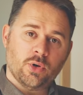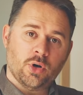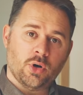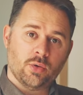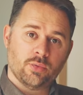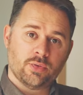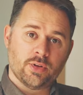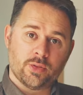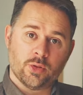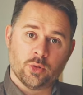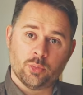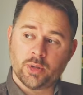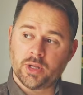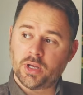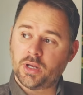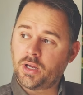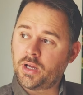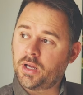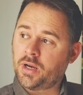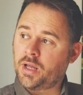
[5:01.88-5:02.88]
hopefully there'll
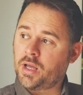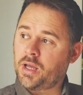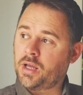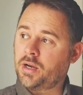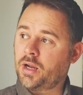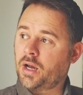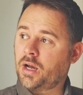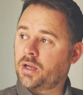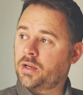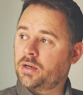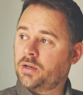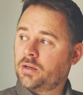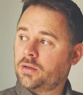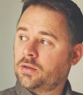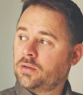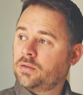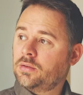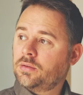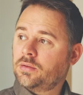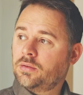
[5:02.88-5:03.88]
be an A9
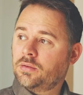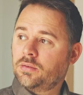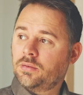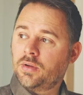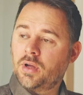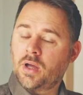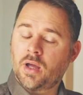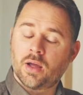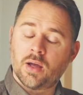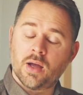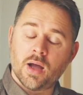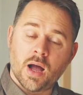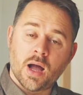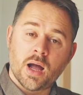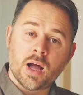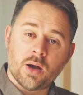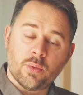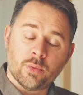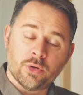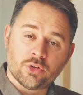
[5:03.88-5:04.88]
uh,
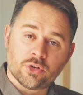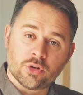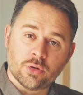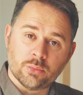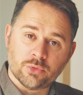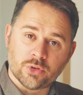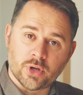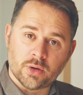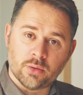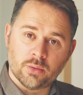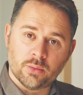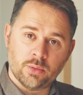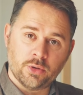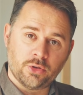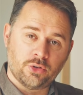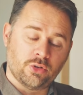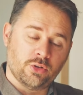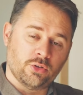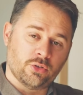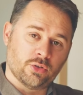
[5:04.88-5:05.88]
R which comes out,
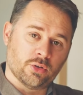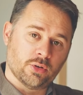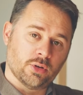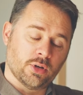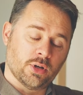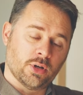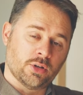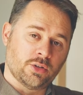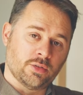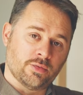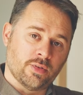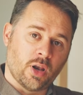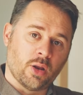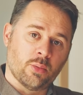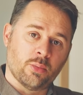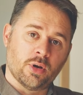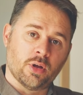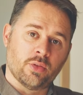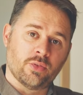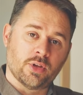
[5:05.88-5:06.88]
which is a
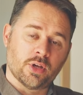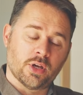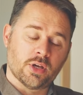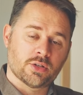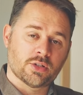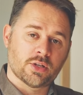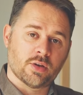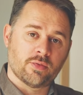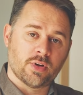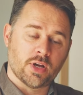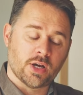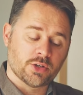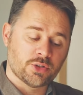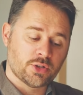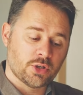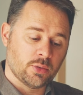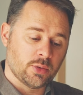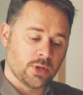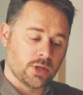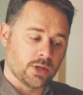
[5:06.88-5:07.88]
development on the
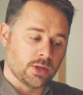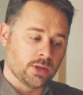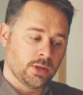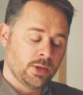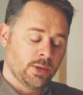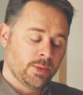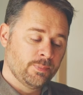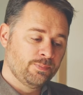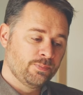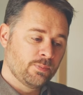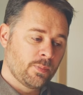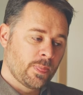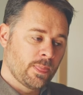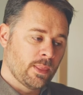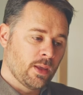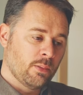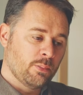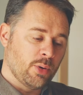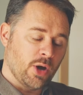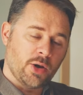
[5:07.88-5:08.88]
A7R2 here.
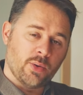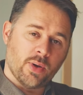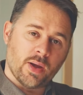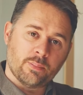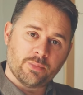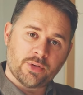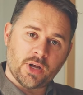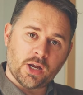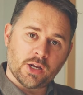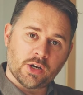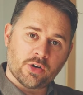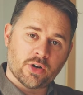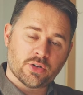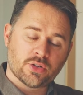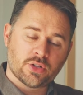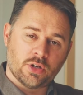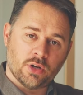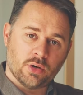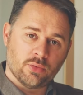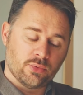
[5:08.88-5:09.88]
But anyway, I'm
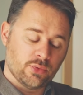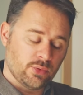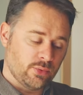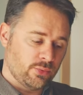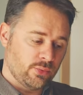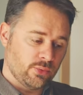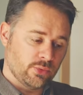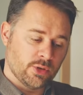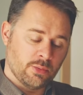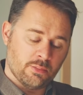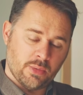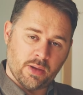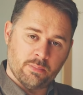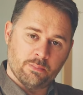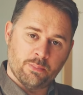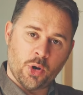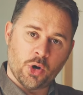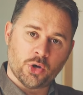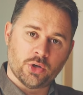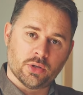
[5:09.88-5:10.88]
digressing off of the
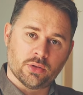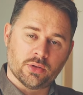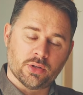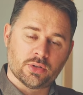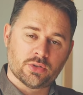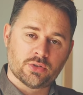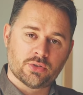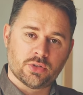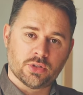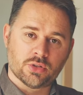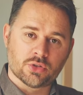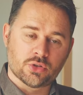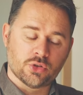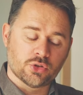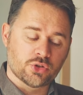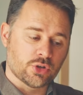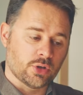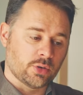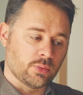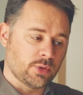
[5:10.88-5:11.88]
main point of this
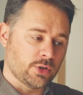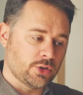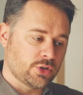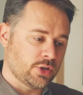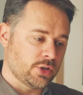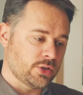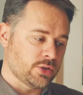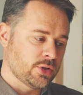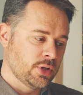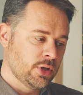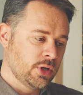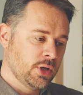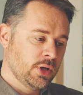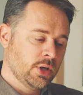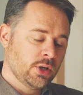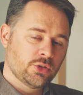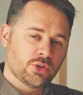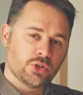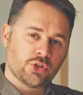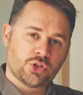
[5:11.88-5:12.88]
discussion, which is
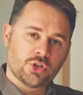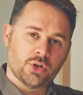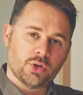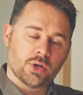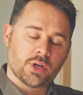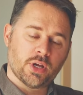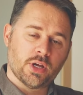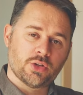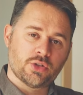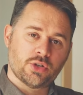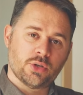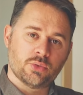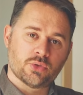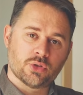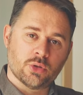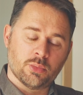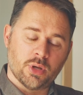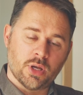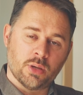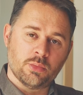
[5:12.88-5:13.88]
to showcase you
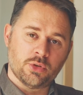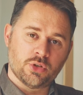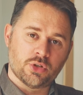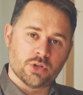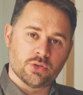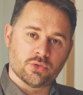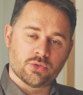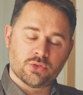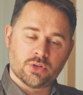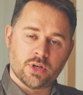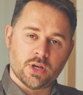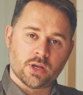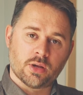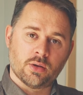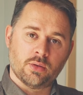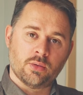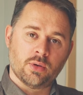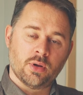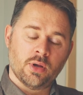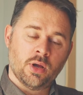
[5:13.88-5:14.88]
some images
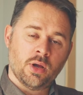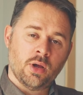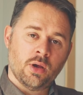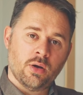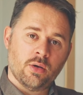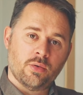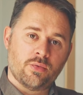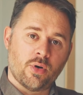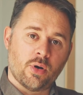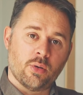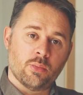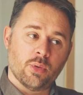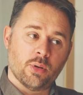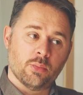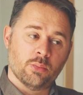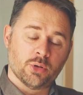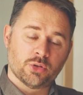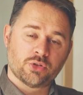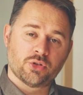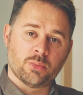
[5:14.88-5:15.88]
taken
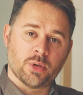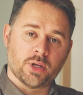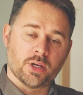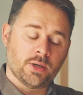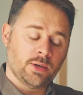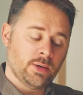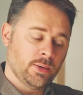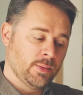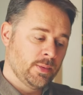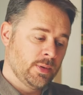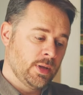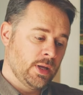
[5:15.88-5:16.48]
from Buttermere.